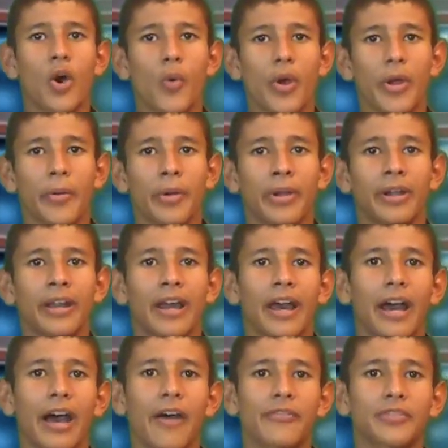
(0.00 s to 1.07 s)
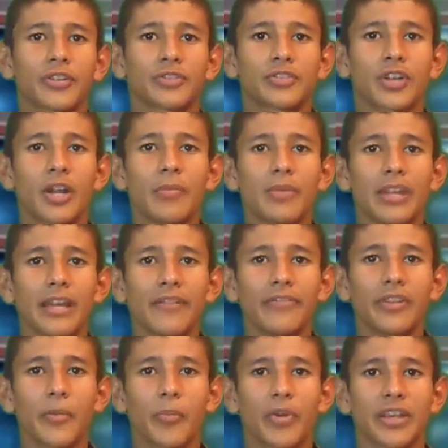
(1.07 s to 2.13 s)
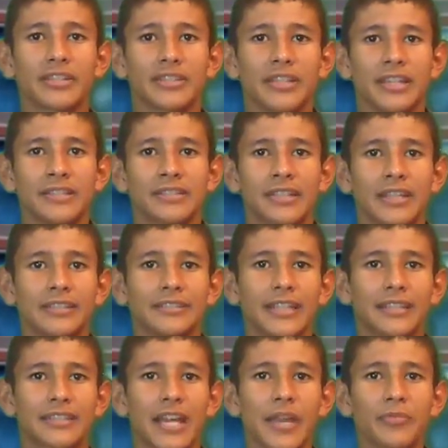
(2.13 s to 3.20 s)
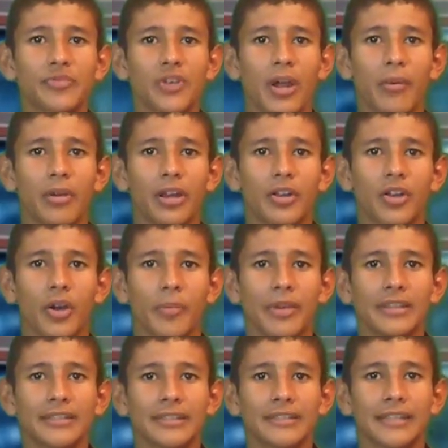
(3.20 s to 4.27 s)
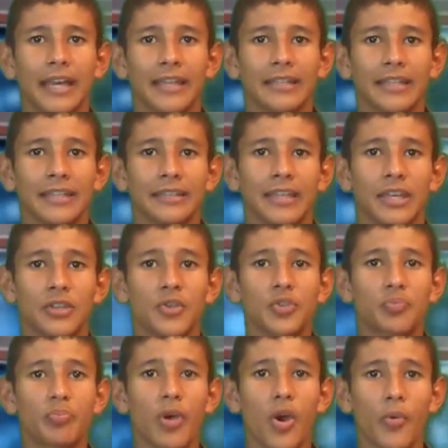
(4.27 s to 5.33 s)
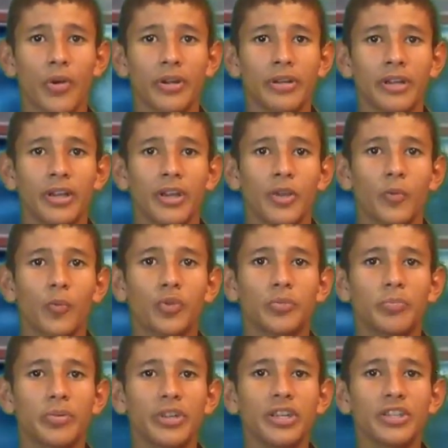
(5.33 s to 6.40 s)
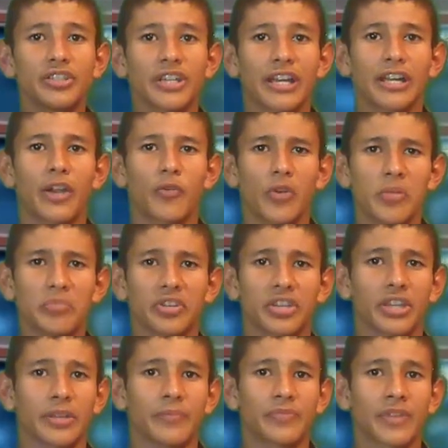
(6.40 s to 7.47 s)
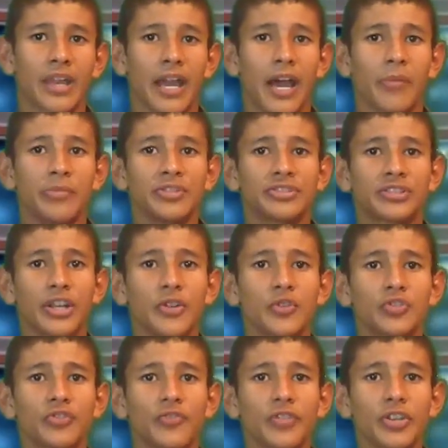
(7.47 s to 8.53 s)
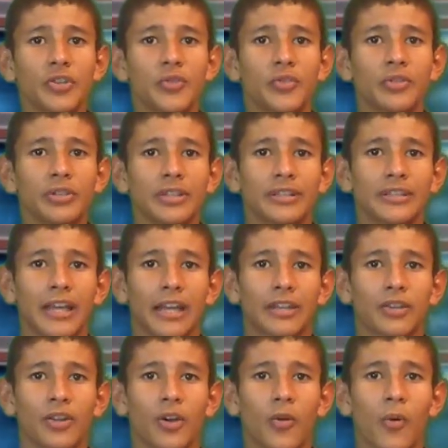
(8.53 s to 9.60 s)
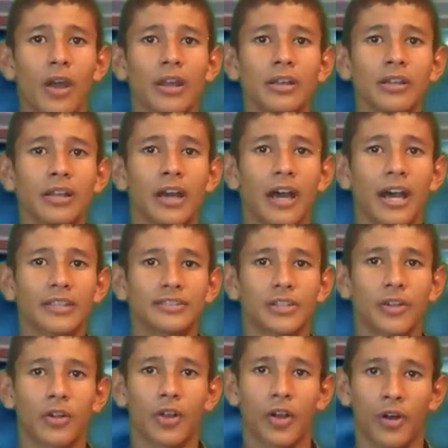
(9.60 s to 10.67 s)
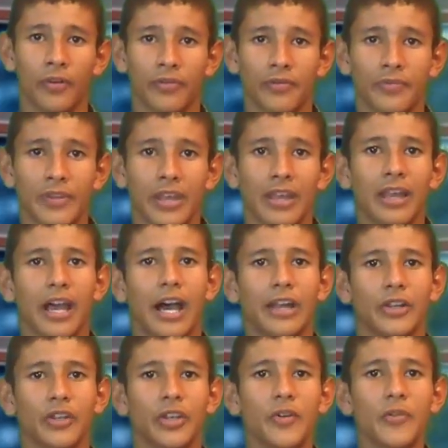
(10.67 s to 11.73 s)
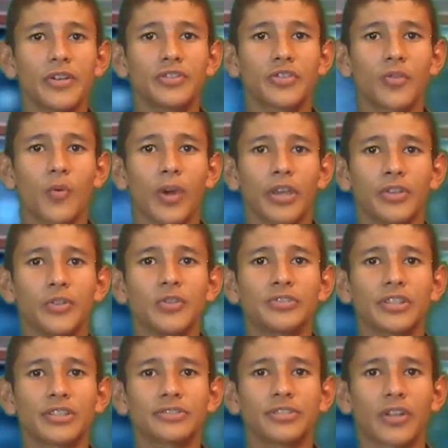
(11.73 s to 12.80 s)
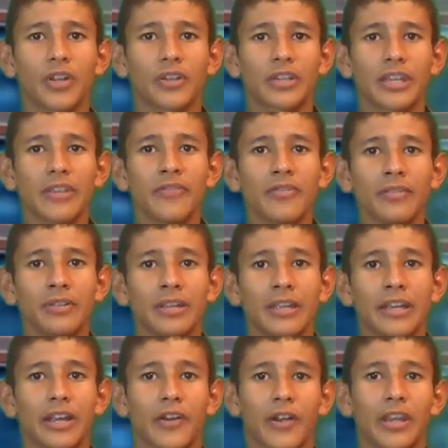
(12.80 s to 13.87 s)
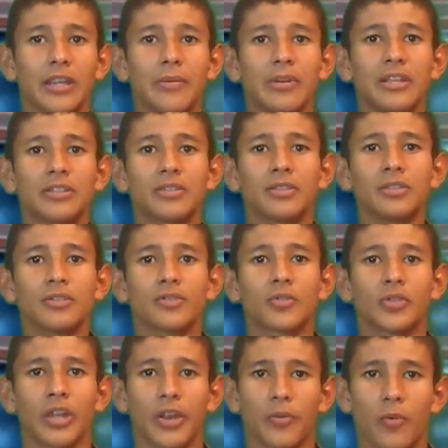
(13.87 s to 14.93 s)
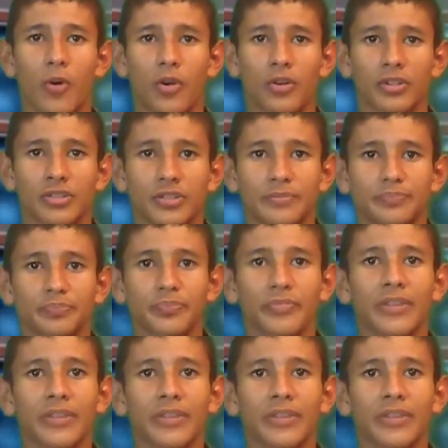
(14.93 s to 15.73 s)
However, after Trump left the presidency, the time traveler commented that in the US power would be Jana Remeke, a mysterious figure that no one has heard of. Another reason why users do not give credibility to their words.